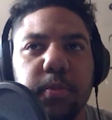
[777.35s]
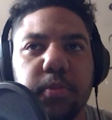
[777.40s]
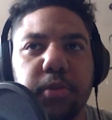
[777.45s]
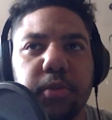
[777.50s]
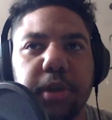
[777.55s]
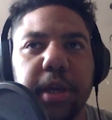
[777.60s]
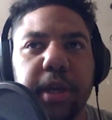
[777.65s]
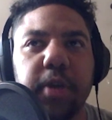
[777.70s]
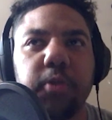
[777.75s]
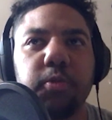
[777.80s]

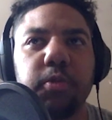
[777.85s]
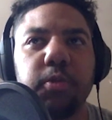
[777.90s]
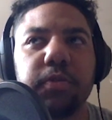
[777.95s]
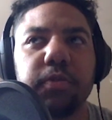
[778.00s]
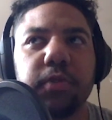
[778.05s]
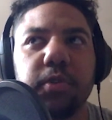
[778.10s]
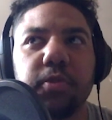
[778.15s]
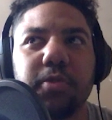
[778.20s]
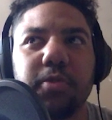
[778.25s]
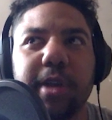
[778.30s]
bringing all
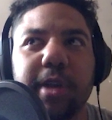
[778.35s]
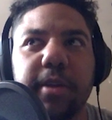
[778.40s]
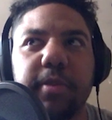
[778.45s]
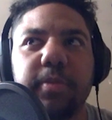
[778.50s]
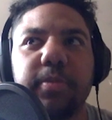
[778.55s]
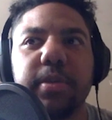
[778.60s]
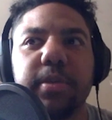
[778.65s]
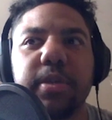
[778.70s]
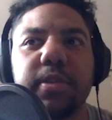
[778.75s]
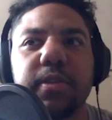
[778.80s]
of your
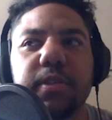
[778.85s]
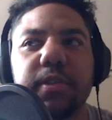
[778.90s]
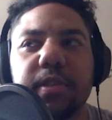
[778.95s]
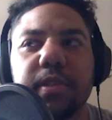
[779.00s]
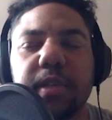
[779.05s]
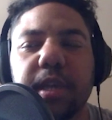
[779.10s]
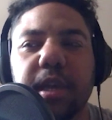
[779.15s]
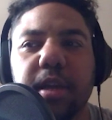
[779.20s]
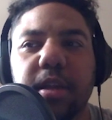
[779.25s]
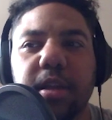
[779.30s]
random pieces
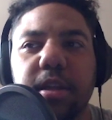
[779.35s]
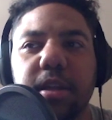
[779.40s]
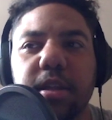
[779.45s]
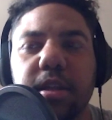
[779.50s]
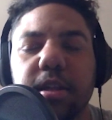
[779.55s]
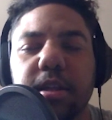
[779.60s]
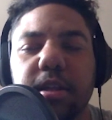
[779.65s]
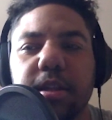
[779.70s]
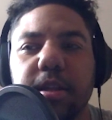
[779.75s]
together,